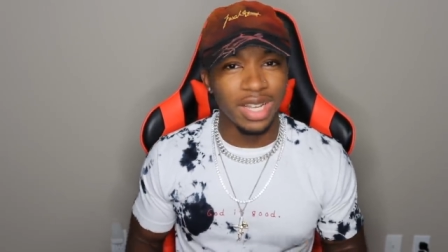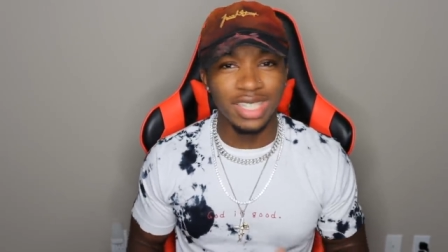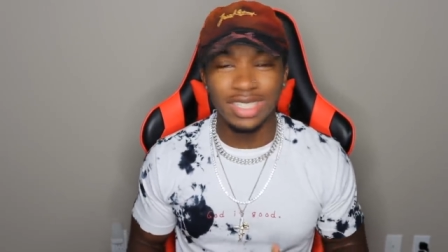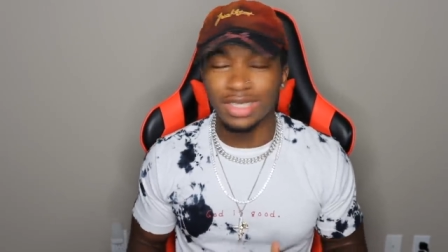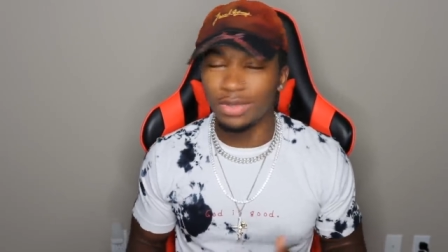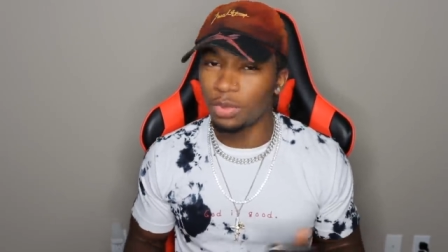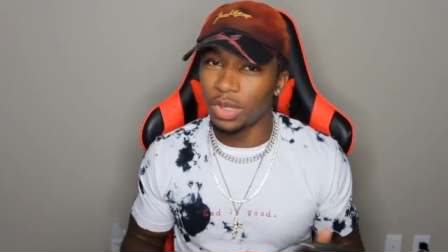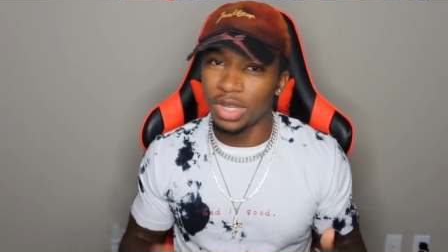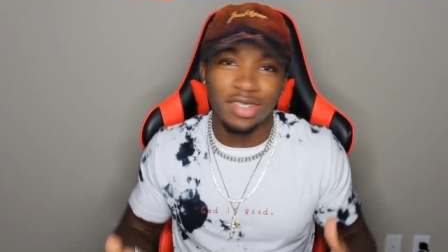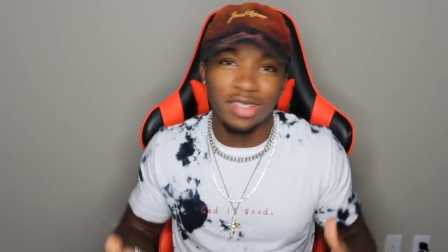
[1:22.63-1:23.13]

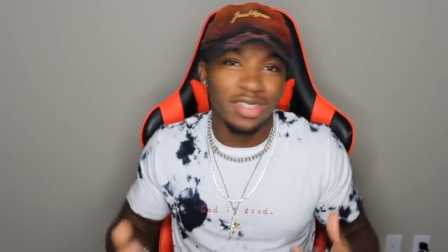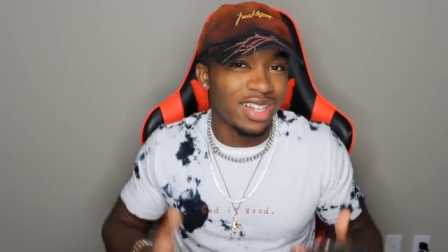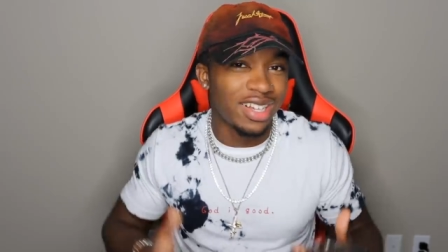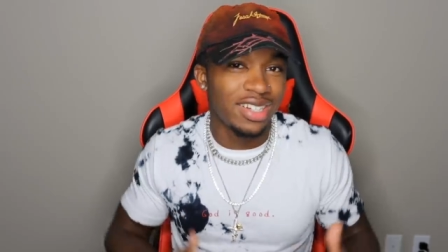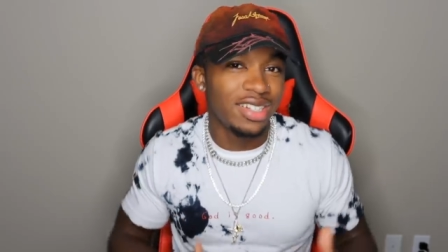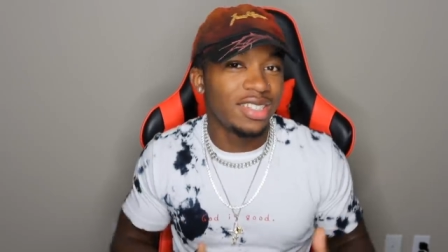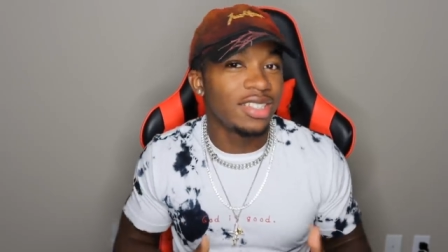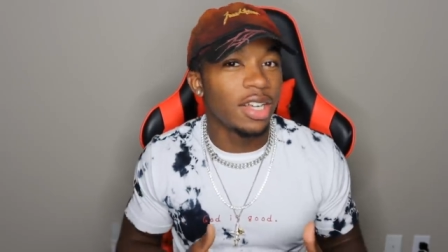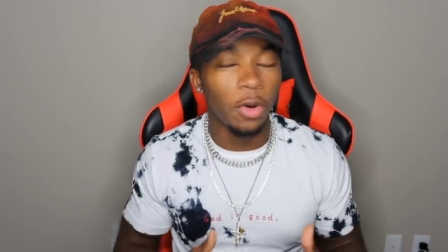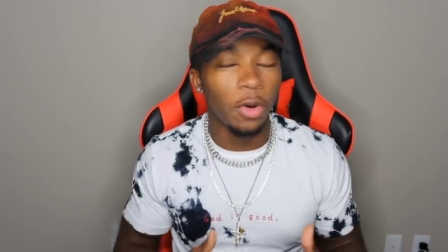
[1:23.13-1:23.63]
It's weird, I
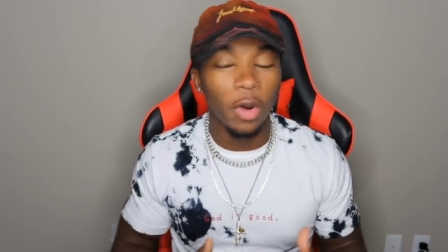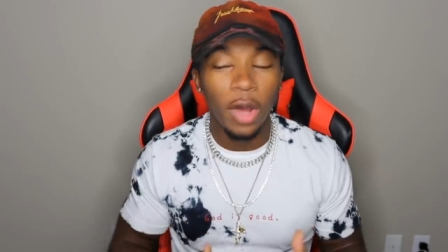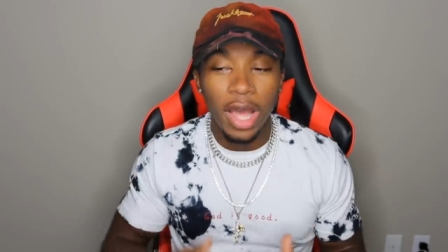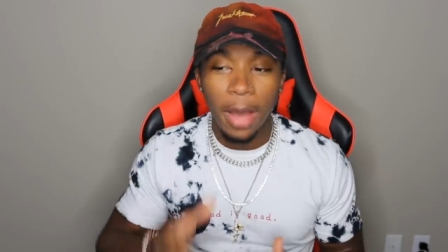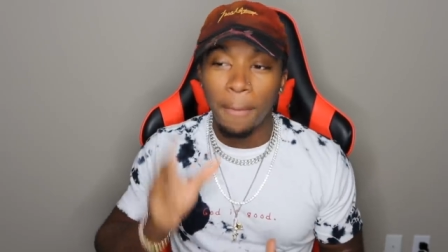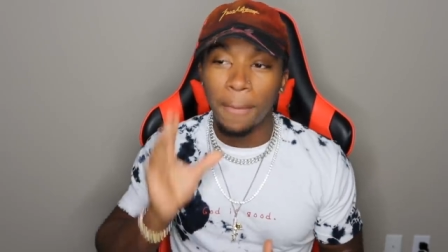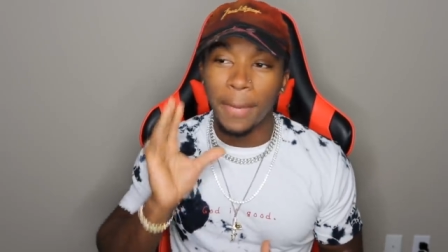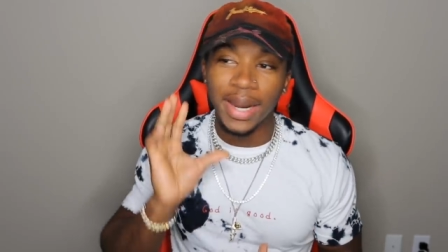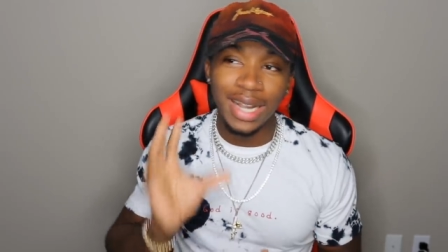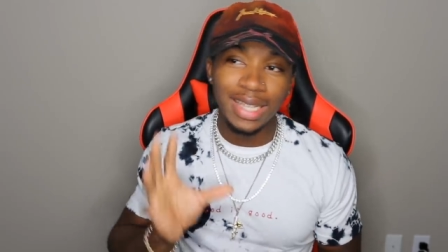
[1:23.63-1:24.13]
don't know,
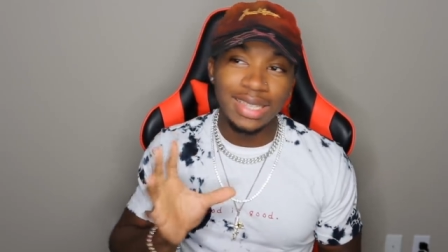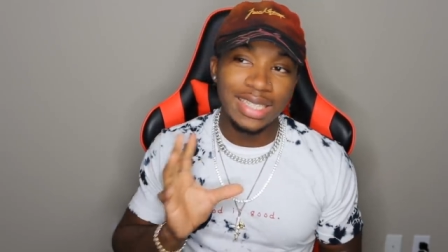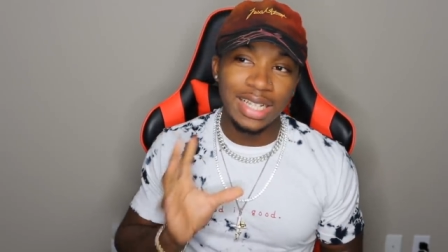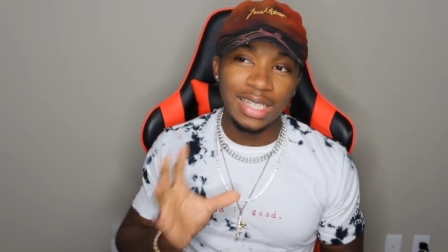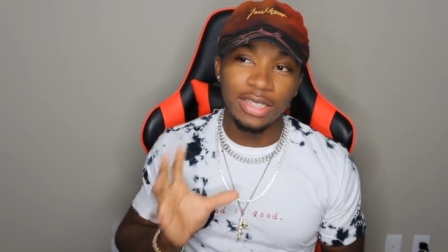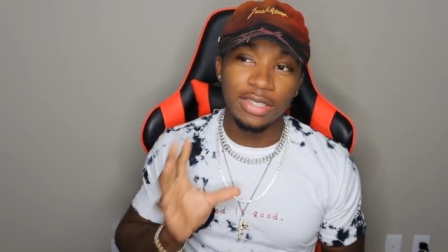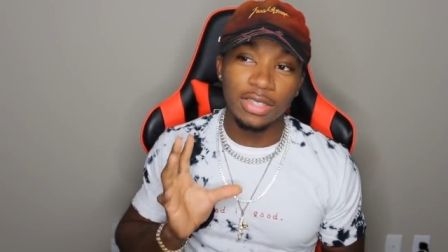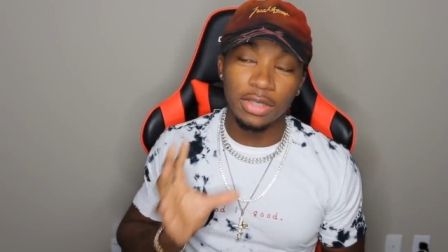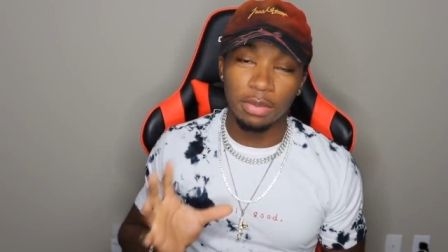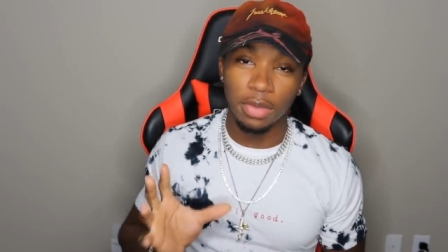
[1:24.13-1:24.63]
but I
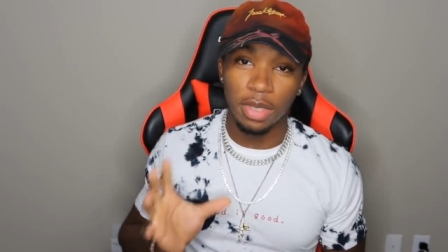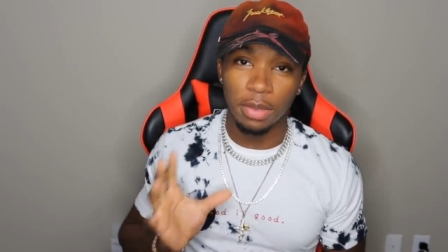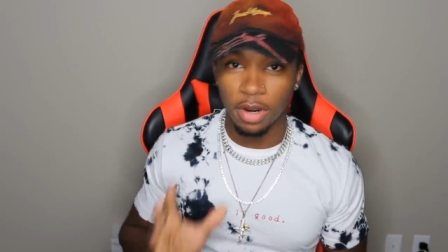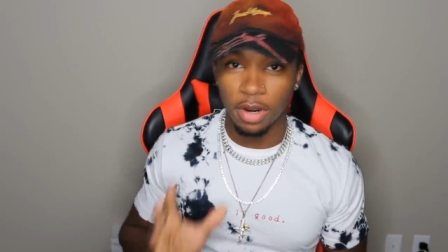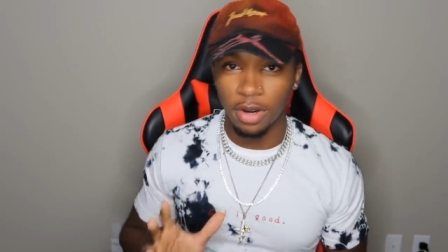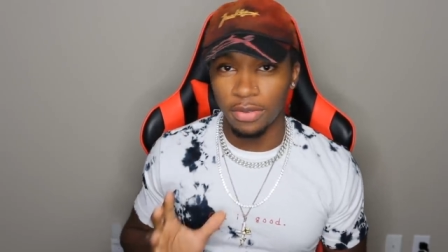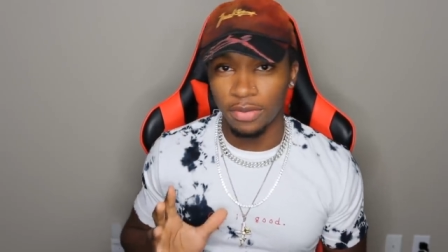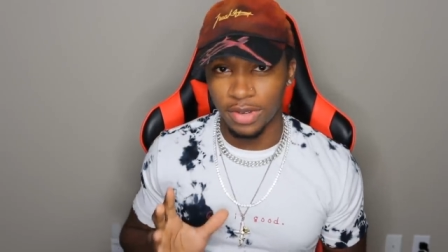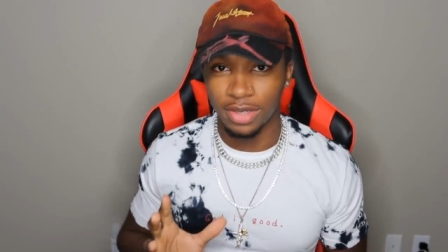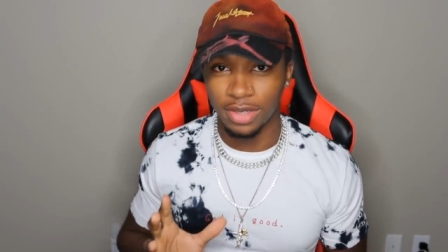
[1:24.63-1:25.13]
think this would be
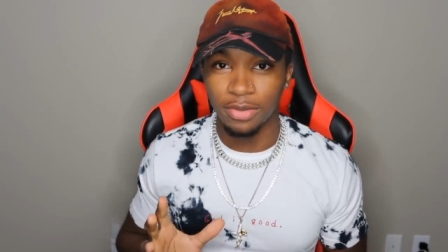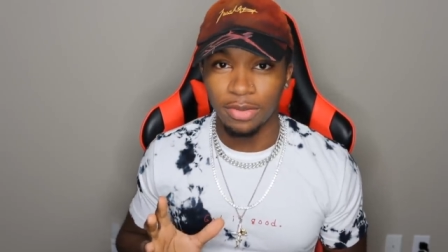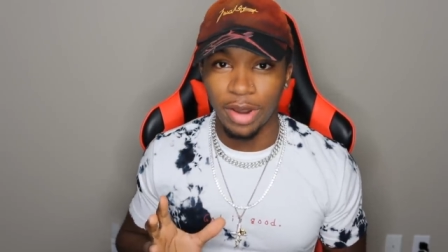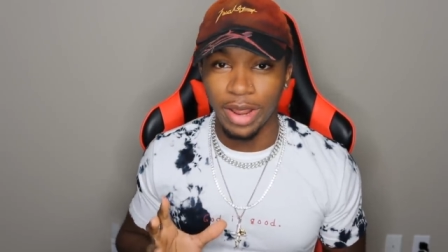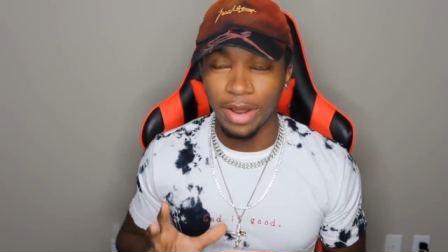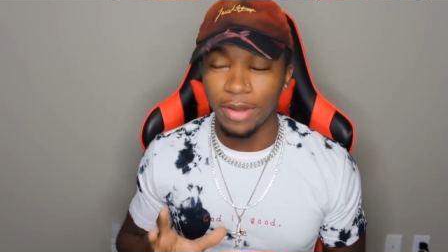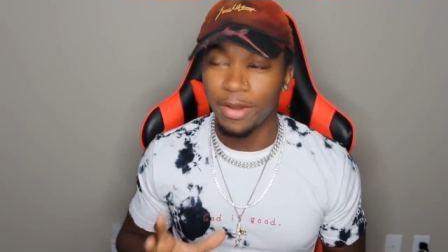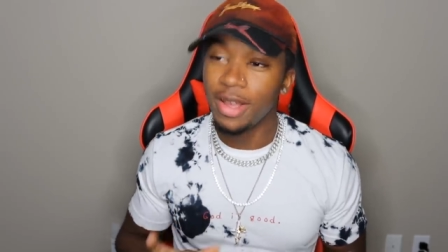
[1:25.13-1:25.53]
perfect, right?